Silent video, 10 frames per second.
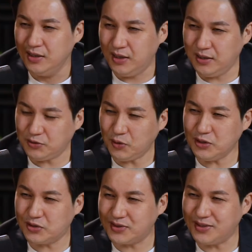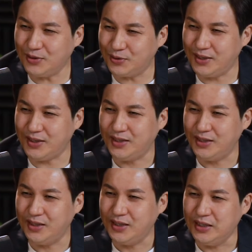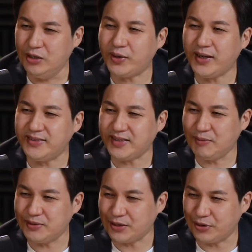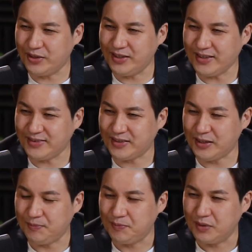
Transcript: it is so interesting today. You look at the cybersecurity landscape.